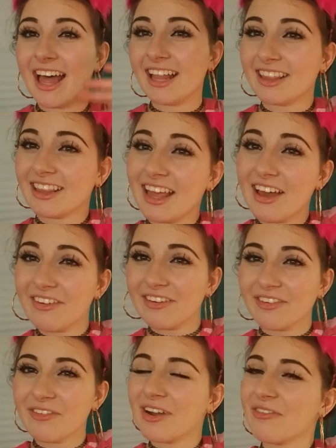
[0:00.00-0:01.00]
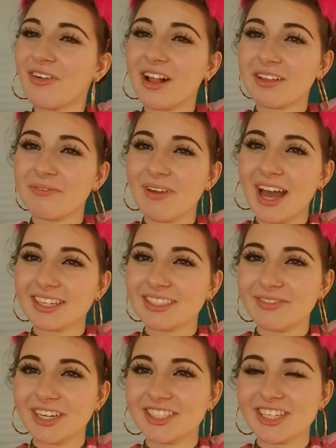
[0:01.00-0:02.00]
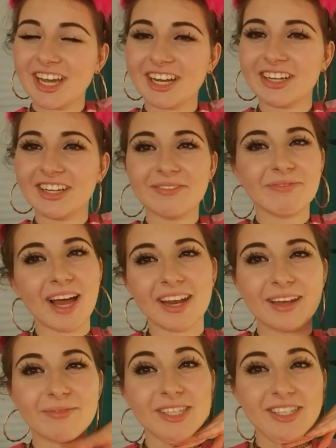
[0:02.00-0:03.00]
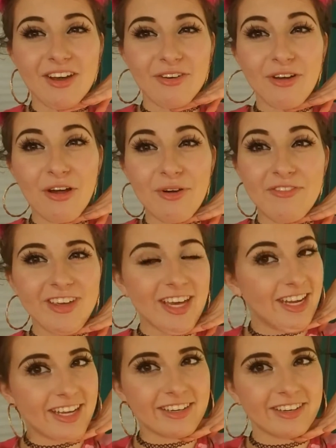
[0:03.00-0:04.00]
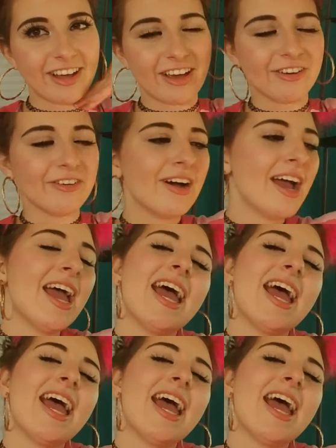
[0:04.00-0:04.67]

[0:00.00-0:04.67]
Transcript: Hello everyone, welcome back to my channel. My name is Koko if you didn't know.